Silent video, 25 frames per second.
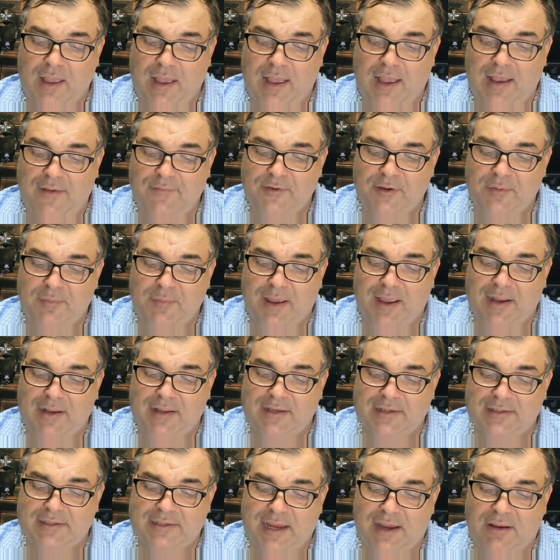
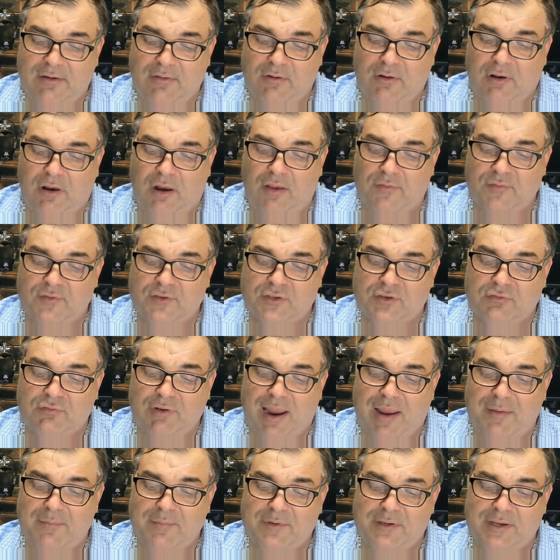aftermarket sailcloth
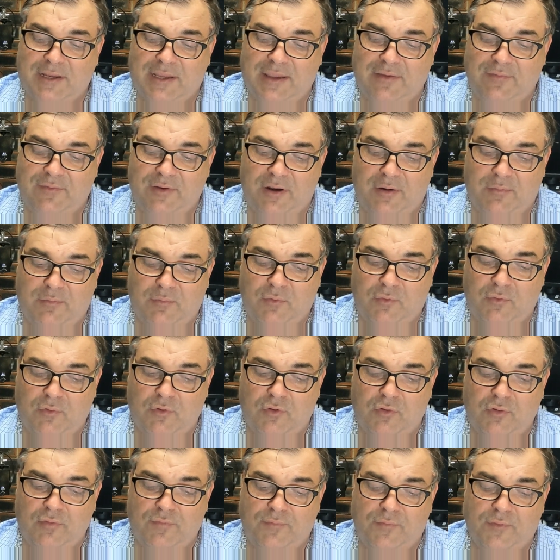strap to give it a more
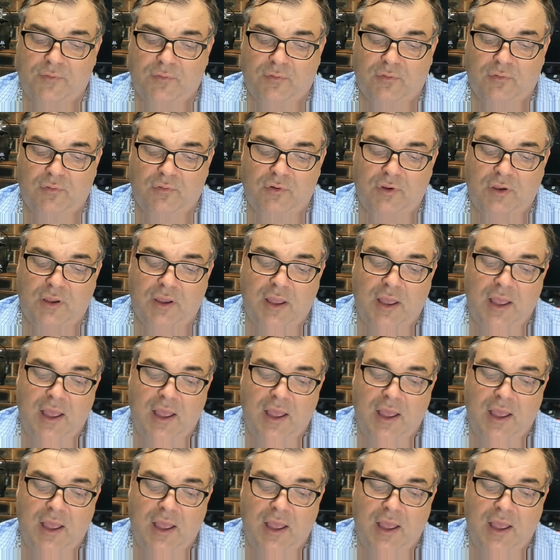youthful look.